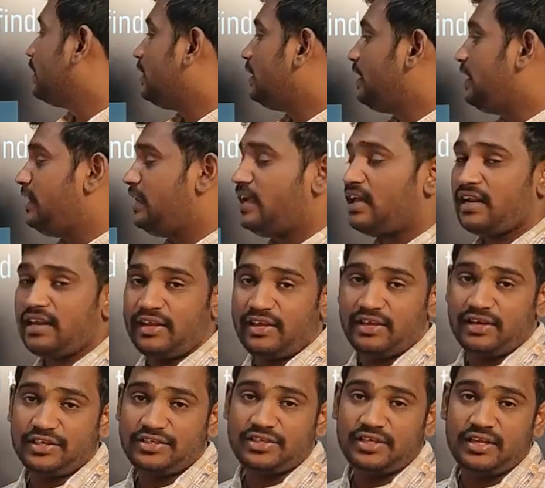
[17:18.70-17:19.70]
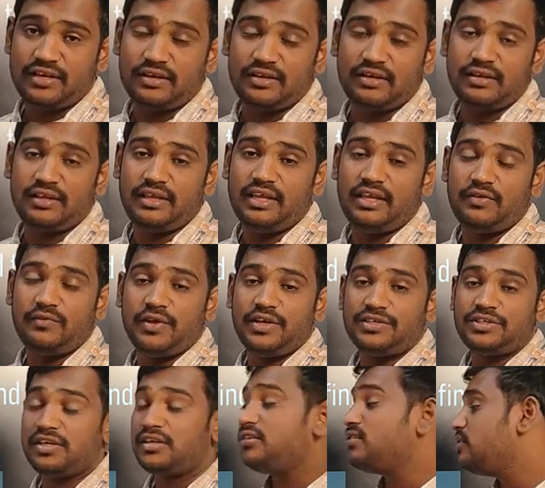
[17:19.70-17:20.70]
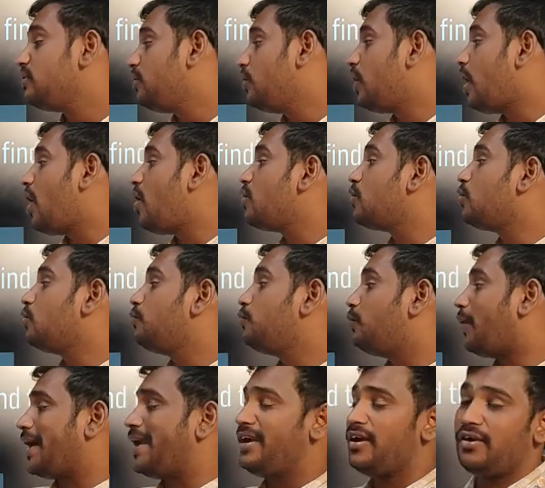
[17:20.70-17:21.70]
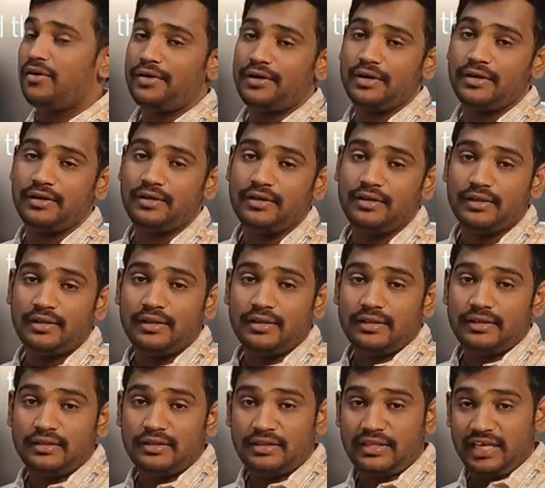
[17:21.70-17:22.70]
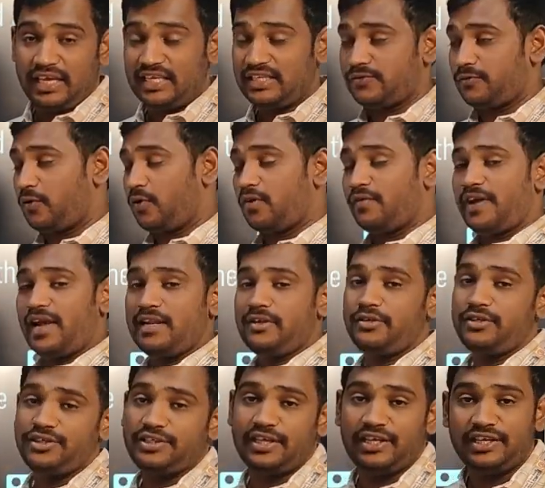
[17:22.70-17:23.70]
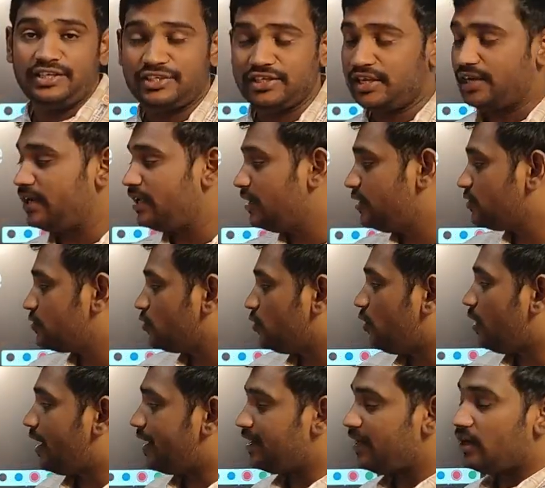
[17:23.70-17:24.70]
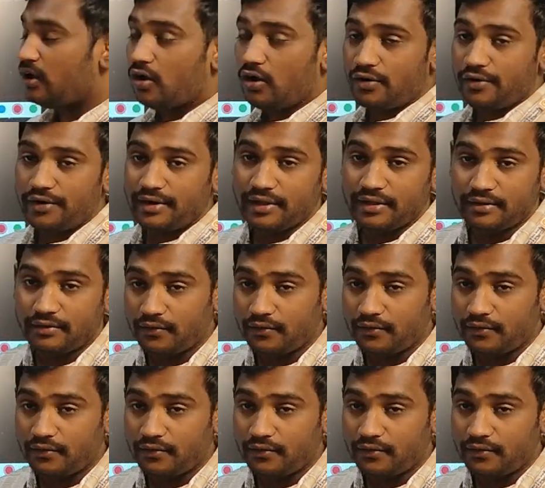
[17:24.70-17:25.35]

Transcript: linear regression equation, you have to find out these 4 values initially. So I did already,